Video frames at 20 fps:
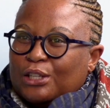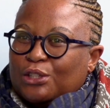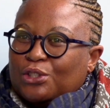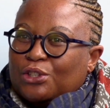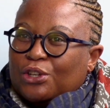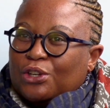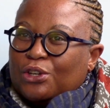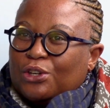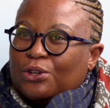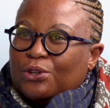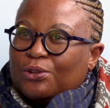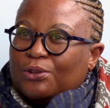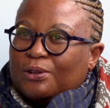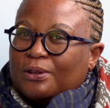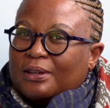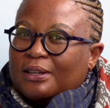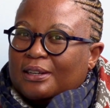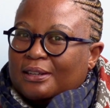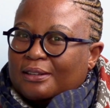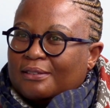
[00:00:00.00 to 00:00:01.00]

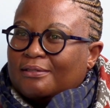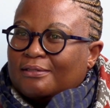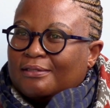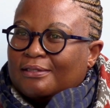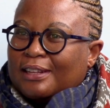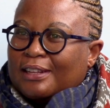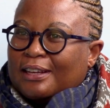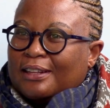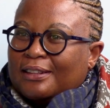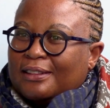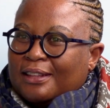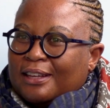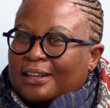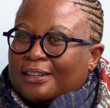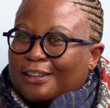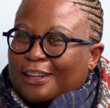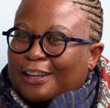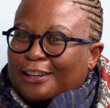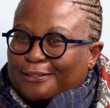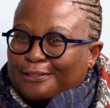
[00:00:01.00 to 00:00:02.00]
So
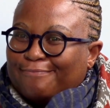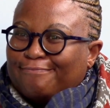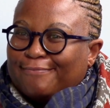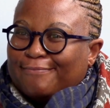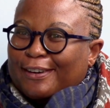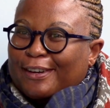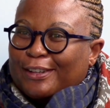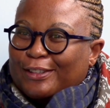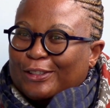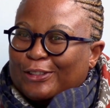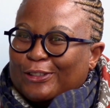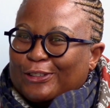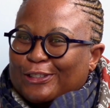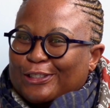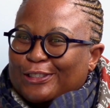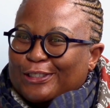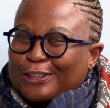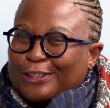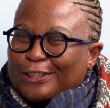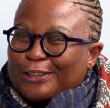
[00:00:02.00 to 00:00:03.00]
that
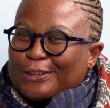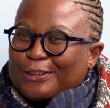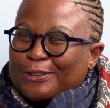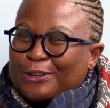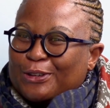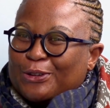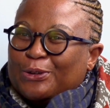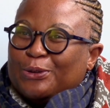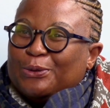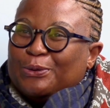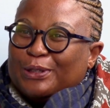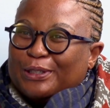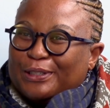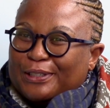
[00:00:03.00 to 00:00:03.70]
answers who we